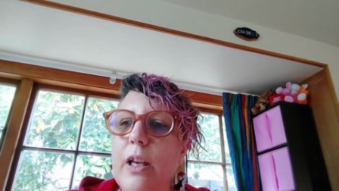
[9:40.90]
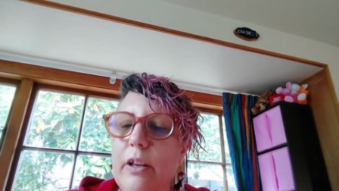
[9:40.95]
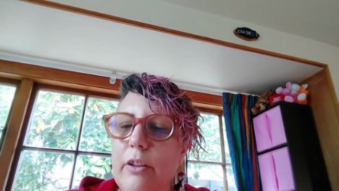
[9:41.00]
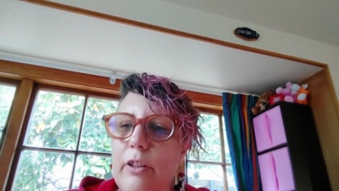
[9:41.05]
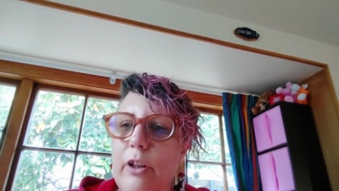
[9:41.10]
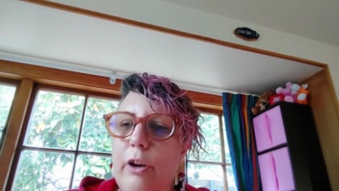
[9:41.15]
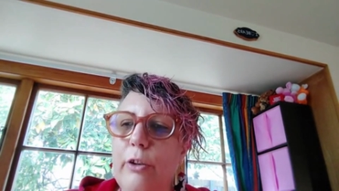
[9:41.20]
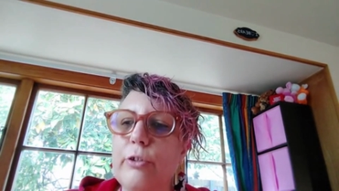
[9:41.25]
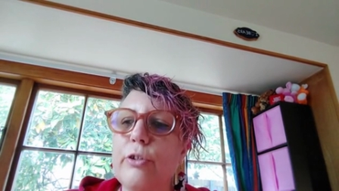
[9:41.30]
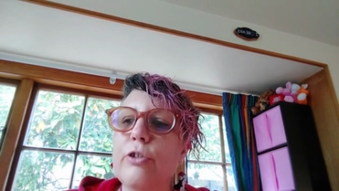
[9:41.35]

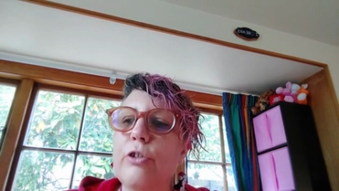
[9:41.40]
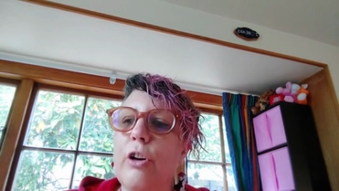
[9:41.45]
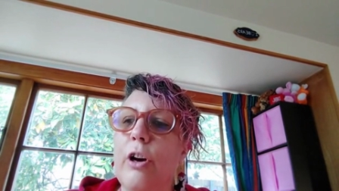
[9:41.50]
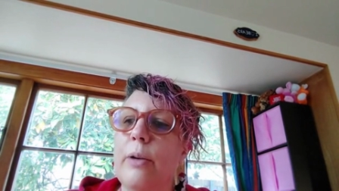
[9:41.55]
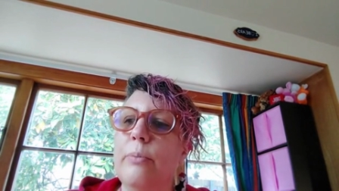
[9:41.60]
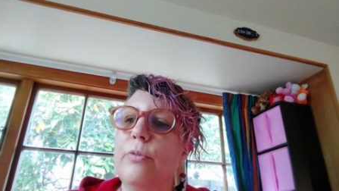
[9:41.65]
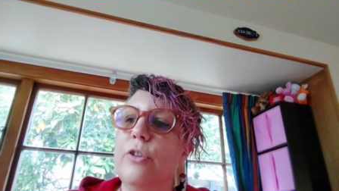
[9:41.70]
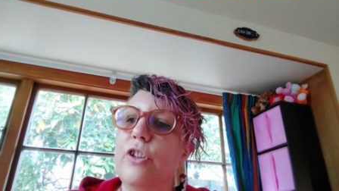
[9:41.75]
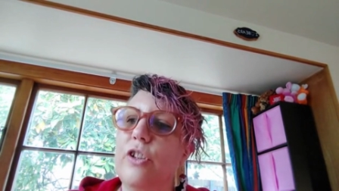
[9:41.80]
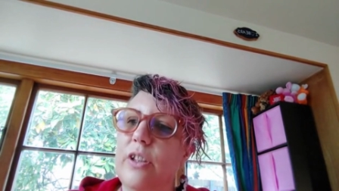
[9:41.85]
those
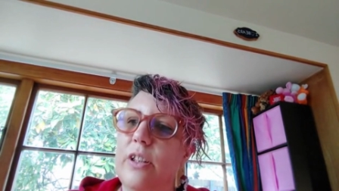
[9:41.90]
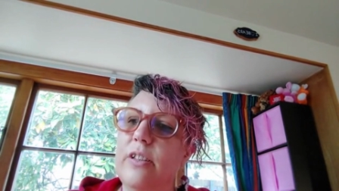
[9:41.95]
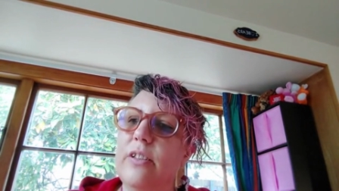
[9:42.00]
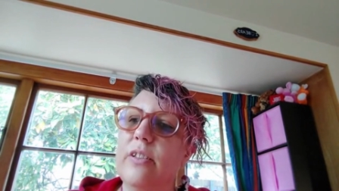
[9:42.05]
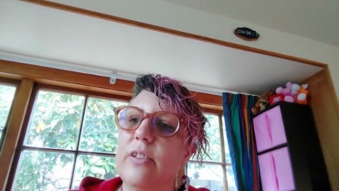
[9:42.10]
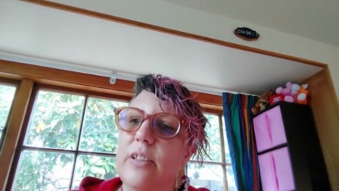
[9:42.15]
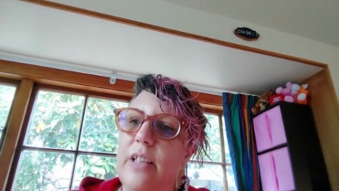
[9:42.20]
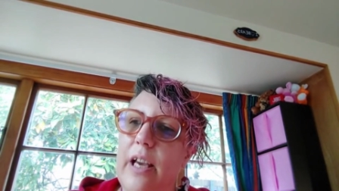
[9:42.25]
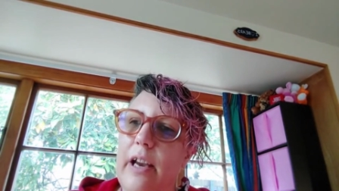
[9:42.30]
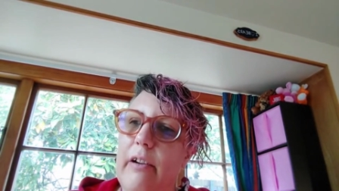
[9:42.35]
times,
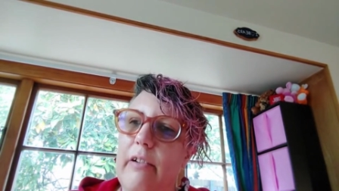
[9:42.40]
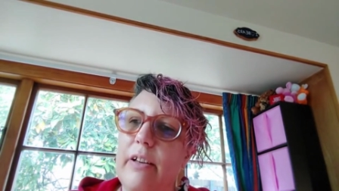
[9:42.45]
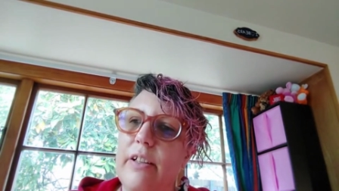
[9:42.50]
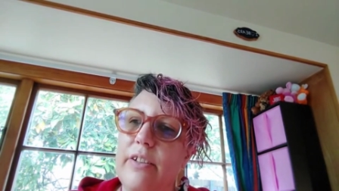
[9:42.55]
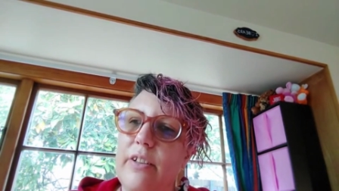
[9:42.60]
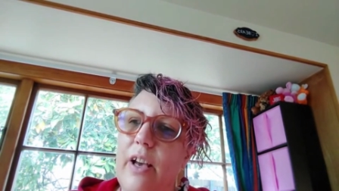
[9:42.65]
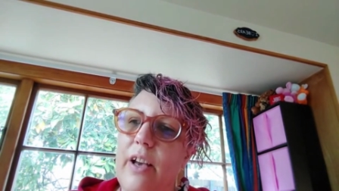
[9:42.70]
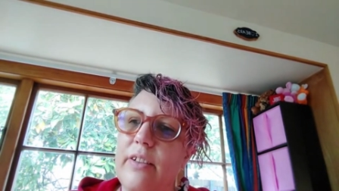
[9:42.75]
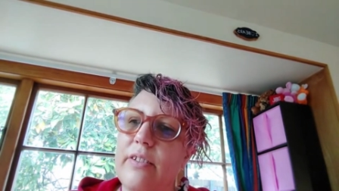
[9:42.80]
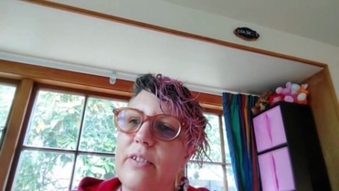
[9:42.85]
Jesus
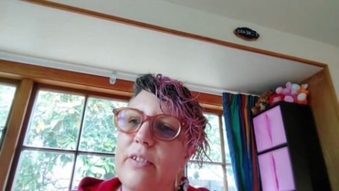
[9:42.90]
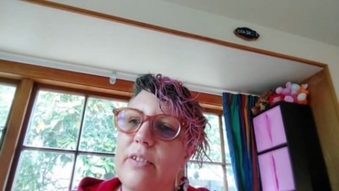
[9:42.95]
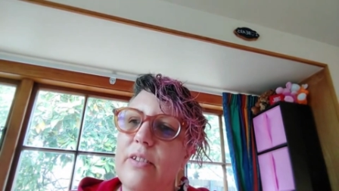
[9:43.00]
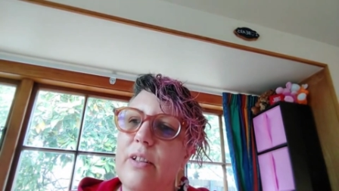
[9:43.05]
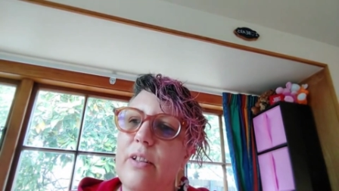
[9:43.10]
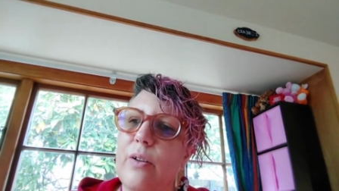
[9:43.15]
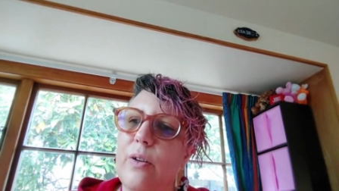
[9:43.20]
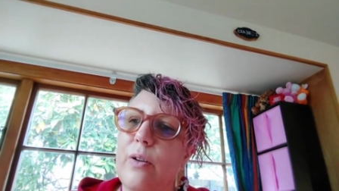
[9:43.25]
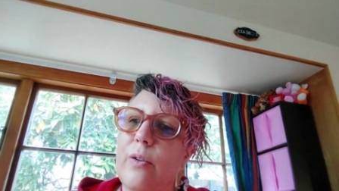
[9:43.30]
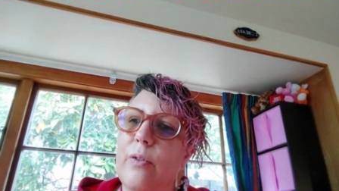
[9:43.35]
carries us
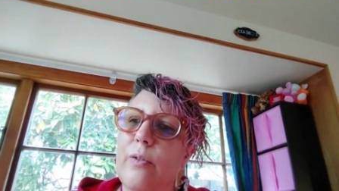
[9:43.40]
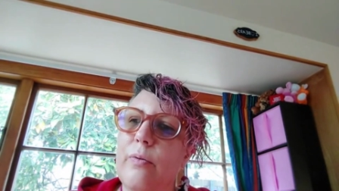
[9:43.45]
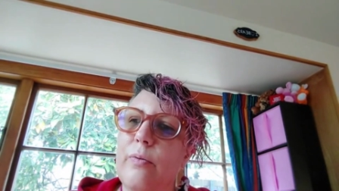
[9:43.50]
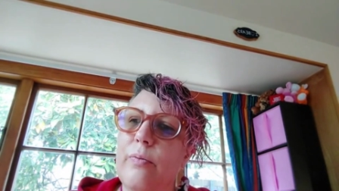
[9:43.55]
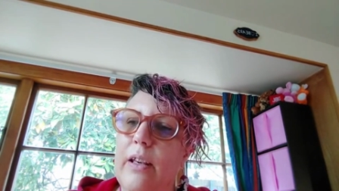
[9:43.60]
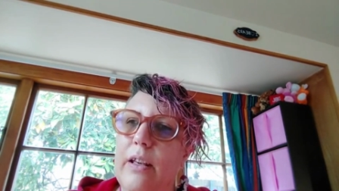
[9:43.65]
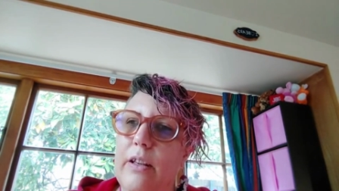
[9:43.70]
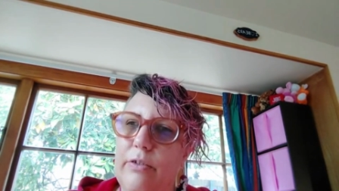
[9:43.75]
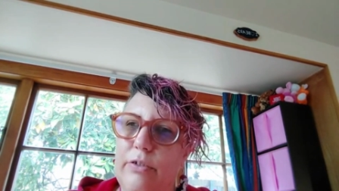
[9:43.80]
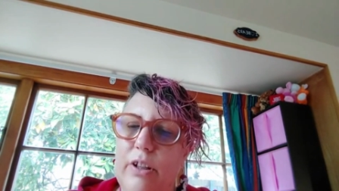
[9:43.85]

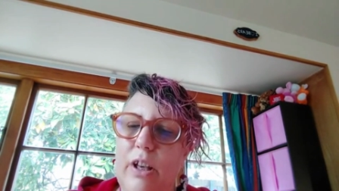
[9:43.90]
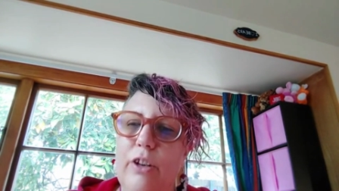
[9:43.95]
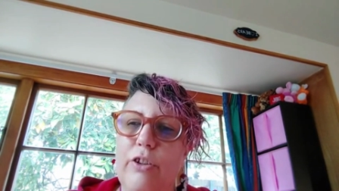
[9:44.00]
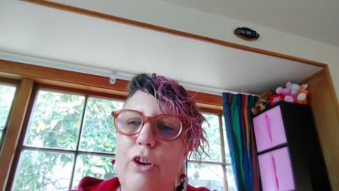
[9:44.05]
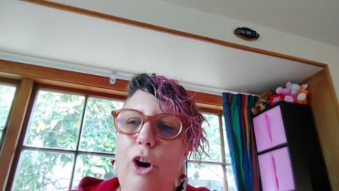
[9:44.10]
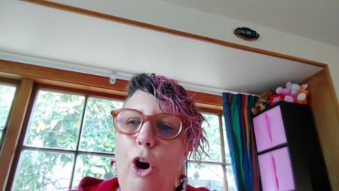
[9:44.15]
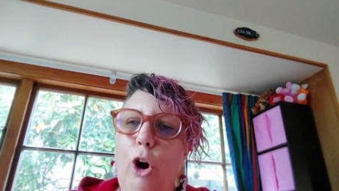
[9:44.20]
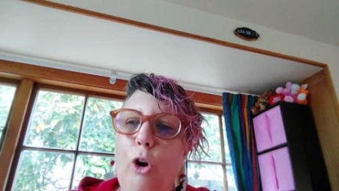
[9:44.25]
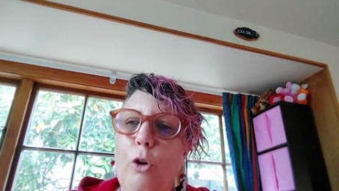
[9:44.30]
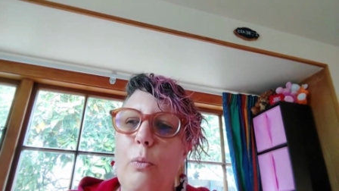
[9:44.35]
and gives
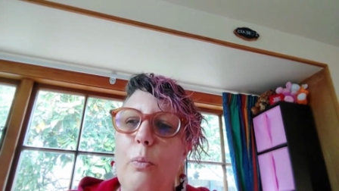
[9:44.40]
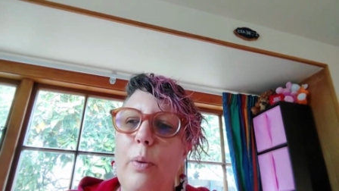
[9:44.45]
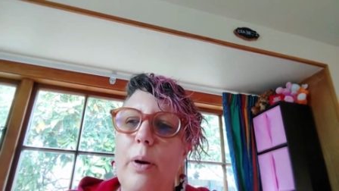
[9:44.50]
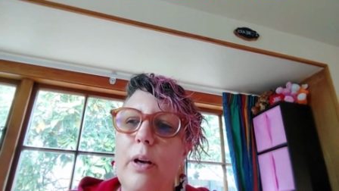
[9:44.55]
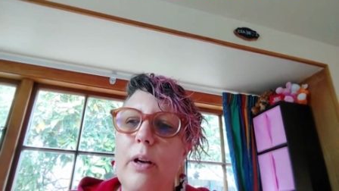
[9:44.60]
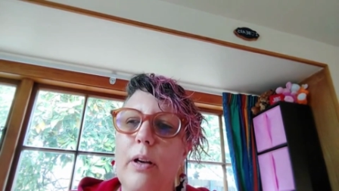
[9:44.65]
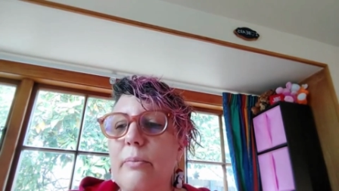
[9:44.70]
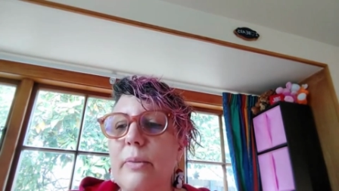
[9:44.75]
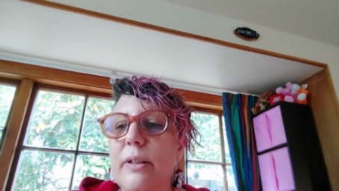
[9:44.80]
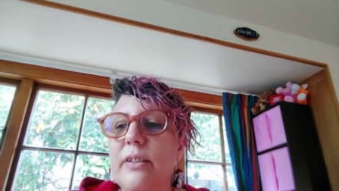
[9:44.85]
us hope.
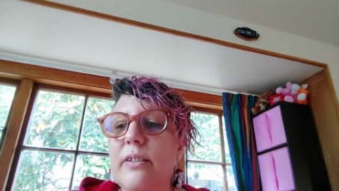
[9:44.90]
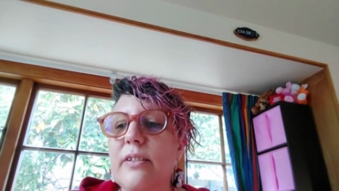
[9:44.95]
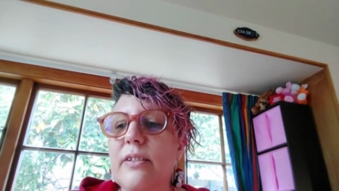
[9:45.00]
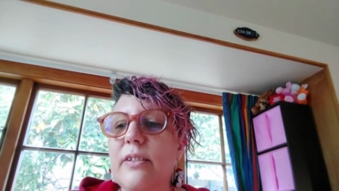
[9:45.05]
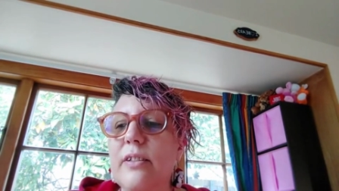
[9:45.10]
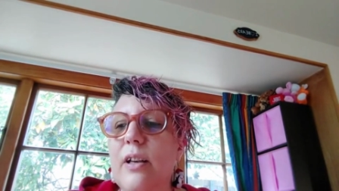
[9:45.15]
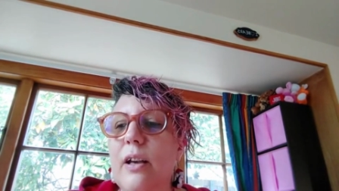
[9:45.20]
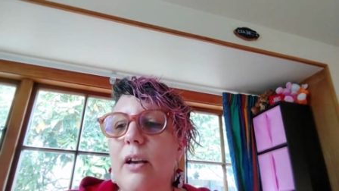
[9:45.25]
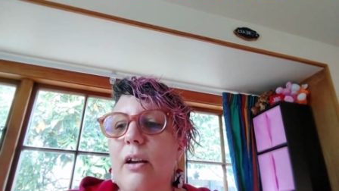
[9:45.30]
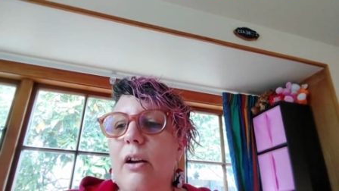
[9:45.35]
It's
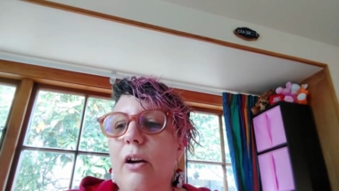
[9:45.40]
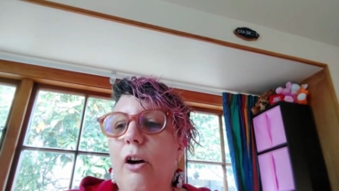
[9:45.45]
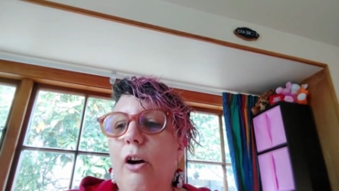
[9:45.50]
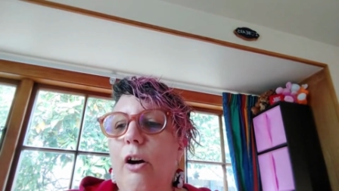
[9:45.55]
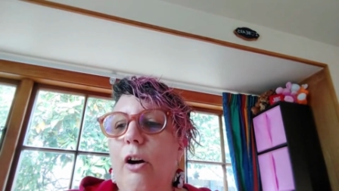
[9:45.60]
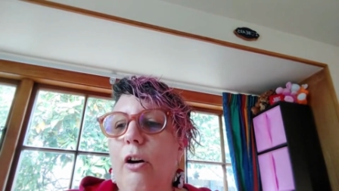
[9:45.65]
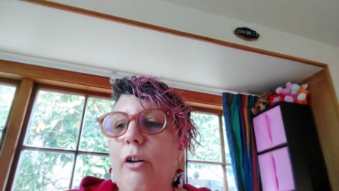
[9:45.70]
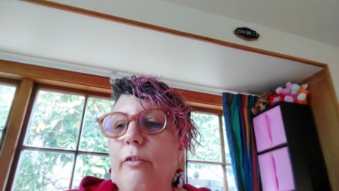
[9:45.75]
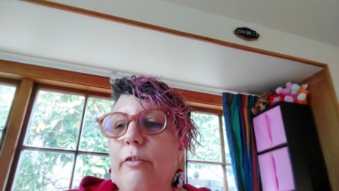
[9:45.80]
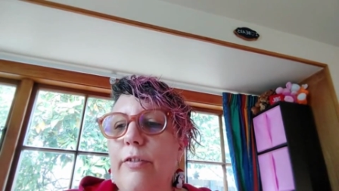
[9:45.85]

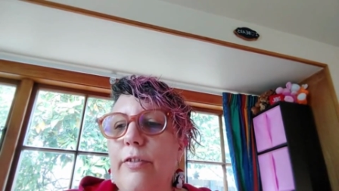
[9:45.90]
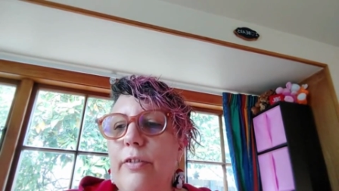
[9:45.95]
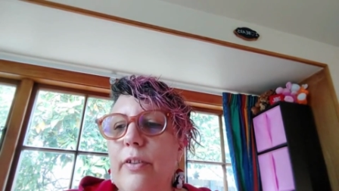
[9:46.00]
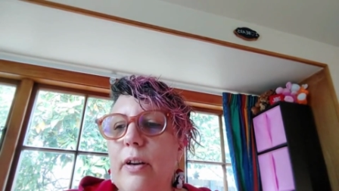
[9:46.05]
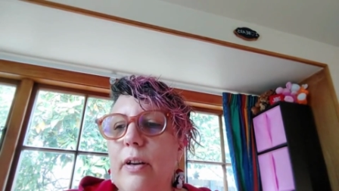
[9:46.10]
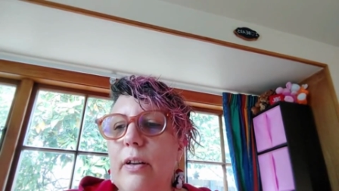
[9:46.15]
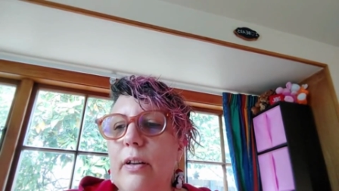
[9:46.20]
of